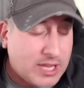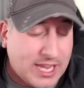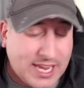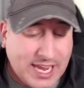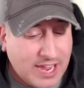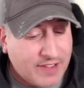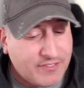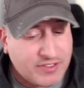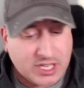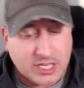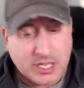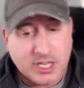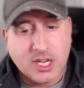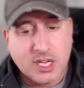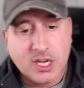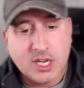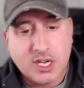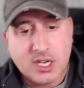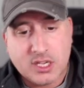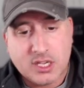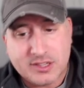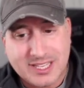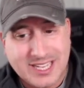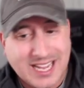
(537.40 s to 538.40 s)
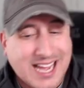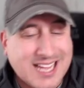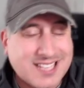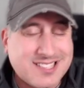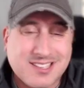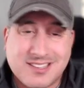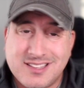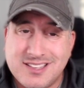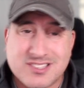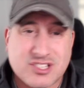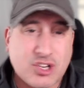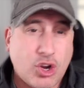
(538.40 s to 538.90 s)
heavy. The odds
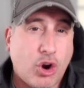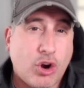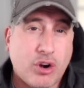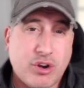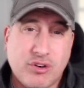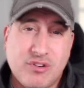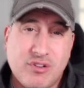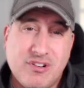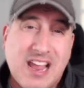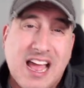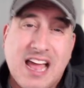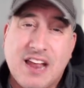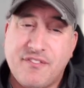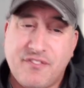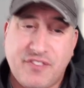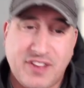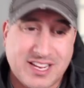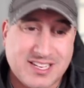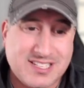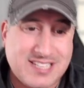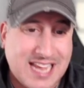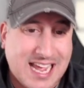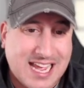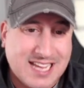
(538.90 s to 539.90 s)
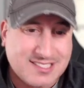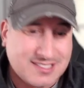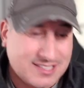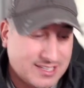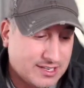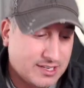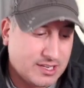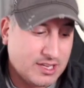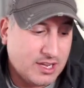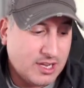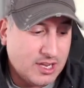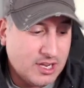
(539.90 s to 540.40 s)
on this card are not
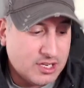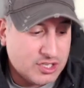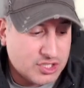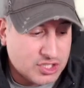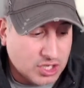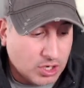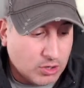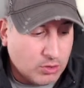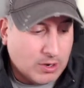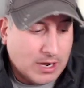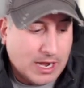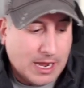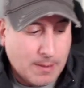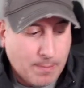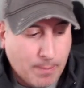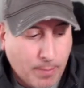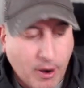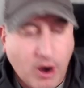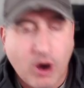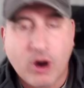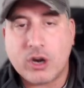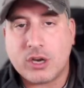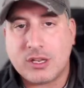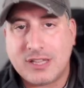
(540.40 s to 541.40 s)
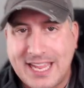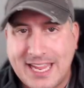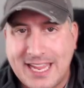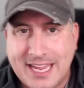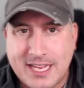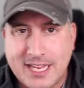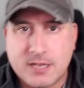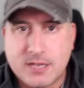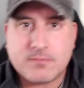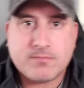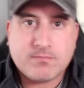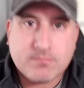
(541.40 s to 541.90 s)
fantastic. So I
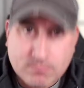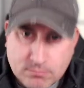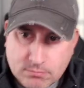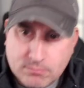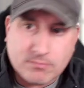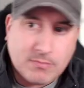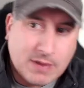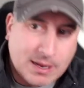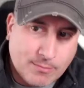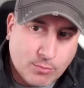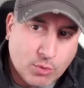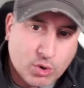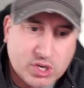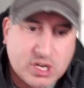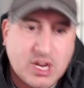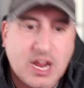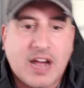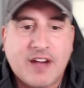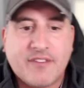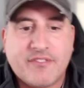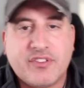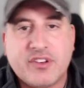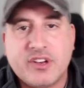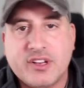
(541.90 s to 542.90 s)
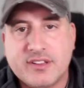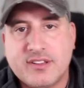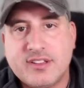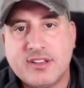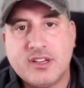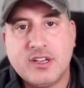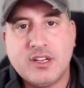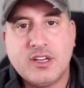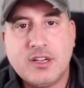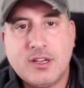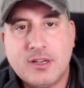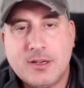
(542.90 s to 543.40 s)
parlayed my more confident
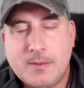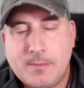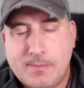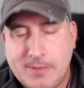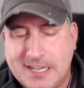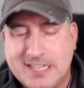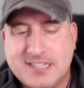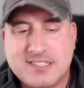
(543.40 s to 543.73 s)
picks